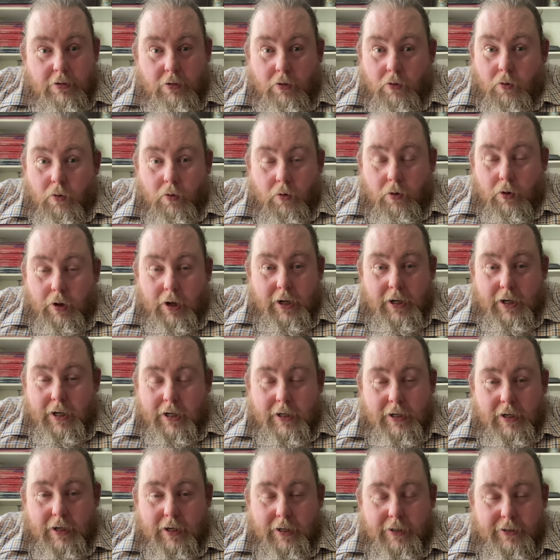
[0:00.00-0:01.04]
or a
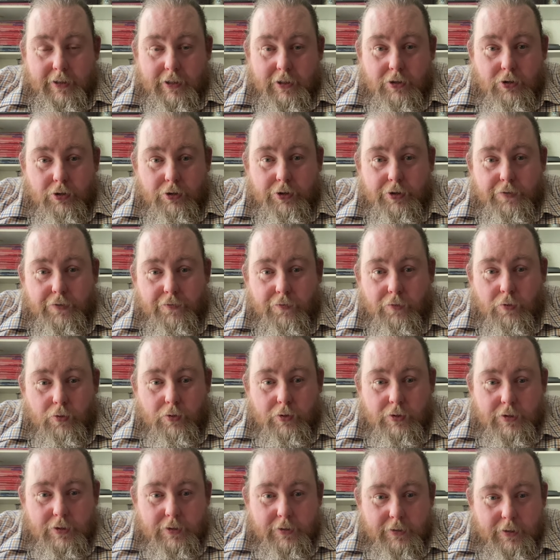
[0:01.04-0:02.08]
client that couldn't
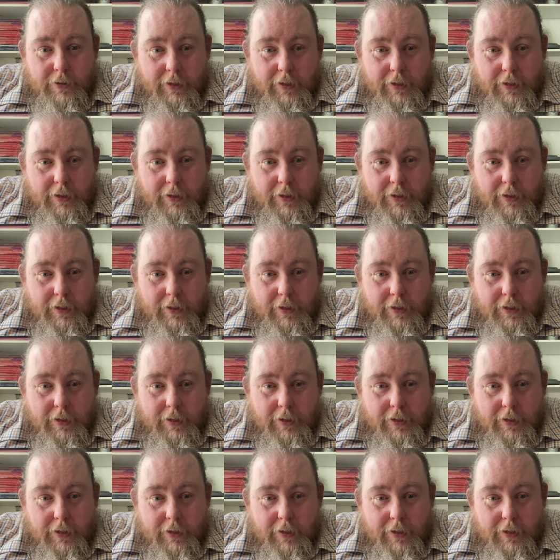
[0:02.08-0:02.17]
afford